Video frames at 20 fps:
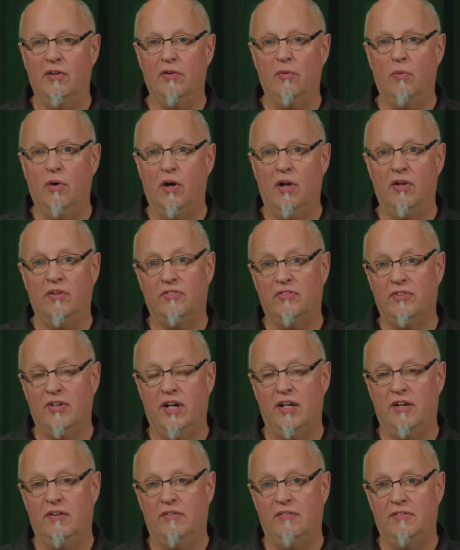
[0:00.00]
the wall
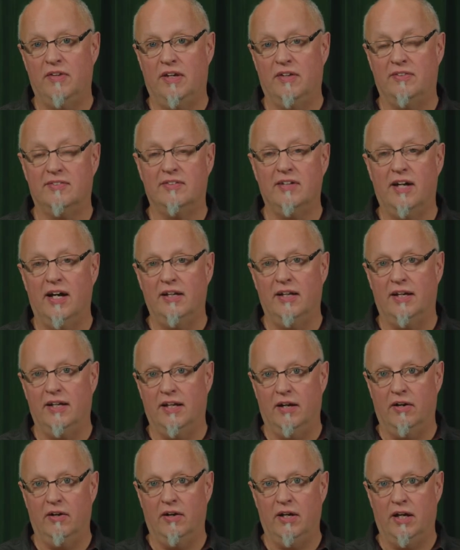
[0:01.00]
inside of a skylight
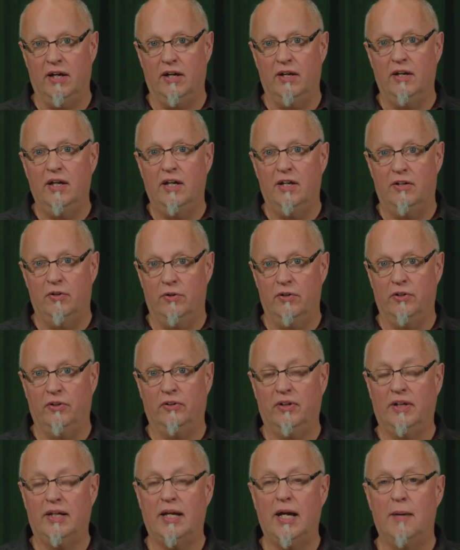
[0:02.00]
area in order
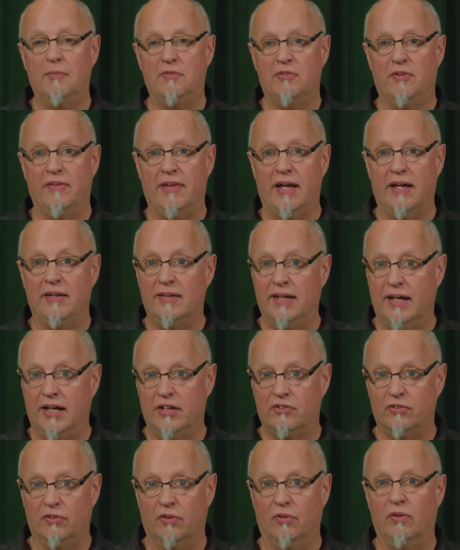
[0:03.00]
to capture that
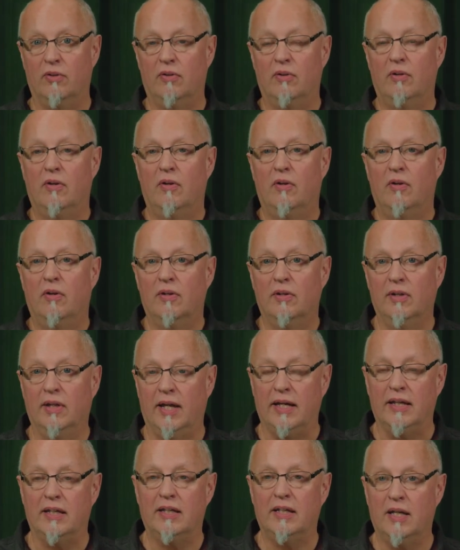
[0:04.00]
natural
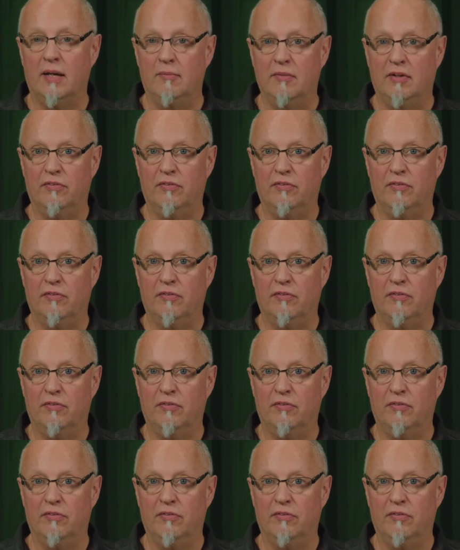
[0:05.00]
light coming